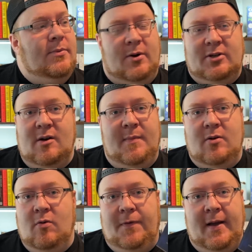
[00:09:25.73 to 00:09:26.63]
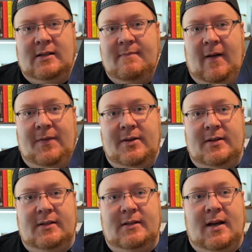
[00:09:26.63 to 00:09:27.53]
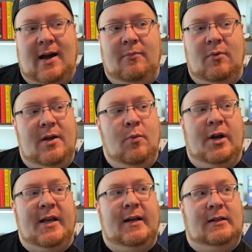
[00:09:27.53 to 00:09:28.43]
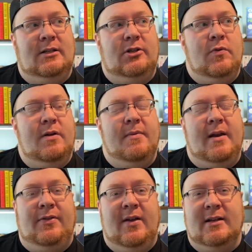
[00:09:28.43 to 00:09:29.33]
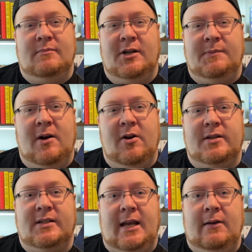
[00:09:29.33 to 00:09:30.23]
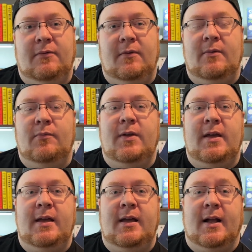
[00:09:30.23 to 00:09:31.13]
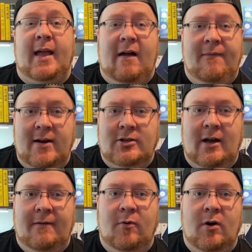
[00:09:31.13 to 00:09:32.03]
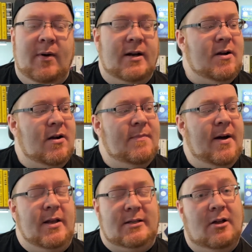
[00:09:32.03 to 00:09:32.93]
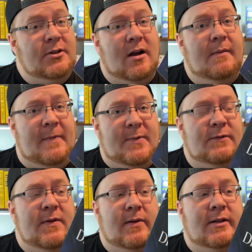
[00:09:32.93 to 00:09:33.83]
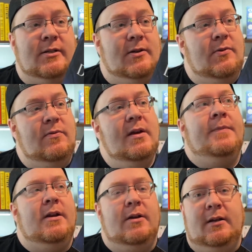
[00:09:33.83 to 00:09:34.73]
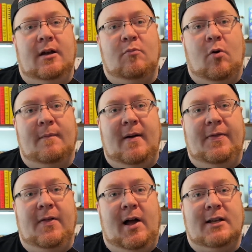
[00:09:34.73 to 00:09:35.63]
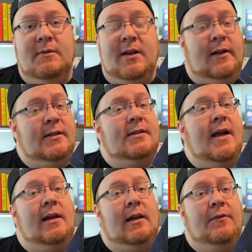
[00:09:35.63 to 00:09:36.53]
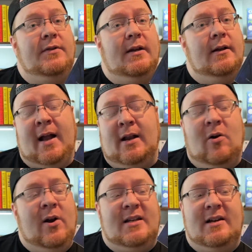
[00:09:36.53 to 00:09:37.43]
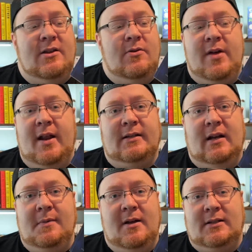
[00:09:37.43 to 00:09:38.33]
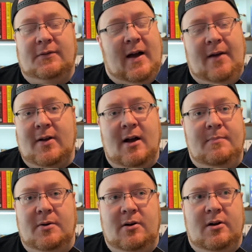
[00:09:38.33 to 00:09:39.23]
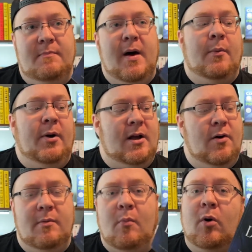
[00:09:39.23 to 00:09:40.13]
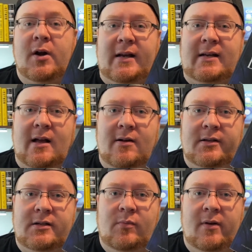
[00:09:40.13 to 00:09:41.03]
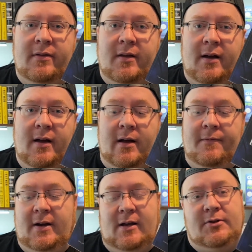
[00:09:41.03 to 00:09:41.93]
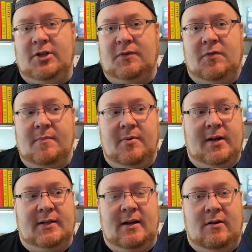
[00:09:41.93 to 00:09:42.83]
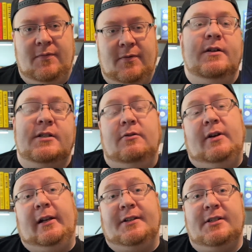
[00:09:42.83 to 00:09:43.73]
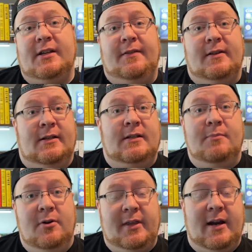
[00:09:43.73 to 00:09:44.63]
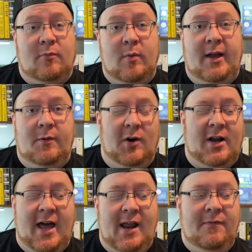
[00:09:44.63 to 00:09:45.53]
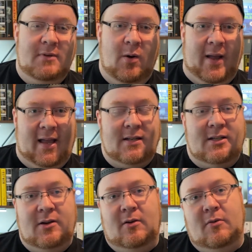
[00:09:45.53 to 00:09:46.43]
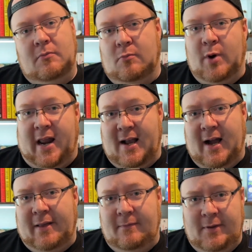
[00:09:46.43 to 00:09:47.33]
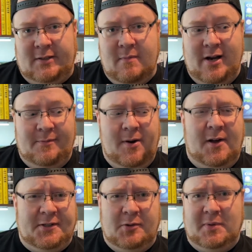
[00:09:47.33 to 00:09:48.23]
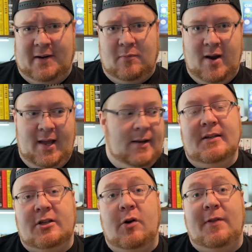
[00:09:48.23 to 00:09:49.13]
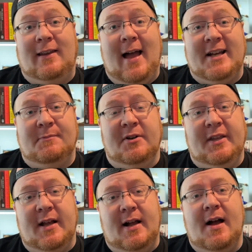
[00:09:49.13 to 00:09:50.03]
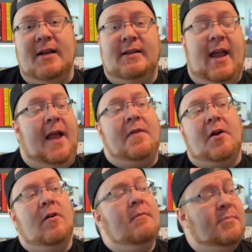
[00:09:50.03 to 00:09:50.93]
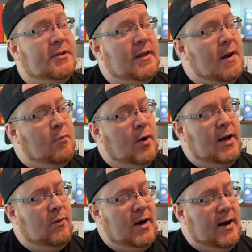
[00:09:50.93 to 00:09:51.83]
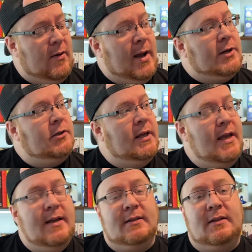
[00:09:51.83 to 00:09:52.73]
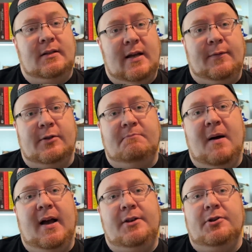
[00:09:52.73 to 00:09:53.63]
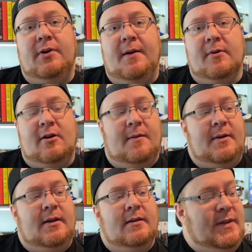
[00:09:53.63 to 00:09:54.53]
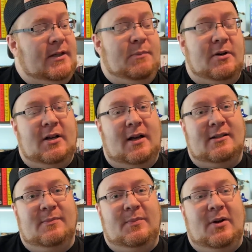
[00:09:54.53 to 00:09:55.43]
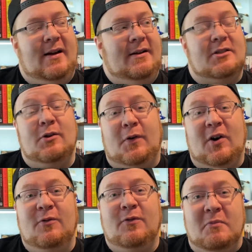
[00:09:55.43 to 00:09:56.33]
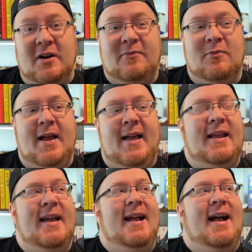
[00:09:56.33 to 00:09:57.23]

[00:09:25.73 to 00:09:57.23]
There are so many cool things about this. I really want to get into it, but I think it's much better to save the Café chat for it where I talk about it, so I'll talk about this very soon, and you can hear more of my thoughts. But needless to say, I loved it. I can already tell you that it's a 5-cut book, but I want to go into more details with a video just for the book itself. So needless to say, this is a book that I've read. We're kind of going into what I got this month, but also what I've read. So the last book that I got, and the current book that I'm reading right now actually, is The Devils by Joe Abercrombie. This book's awesome so far from what I've read.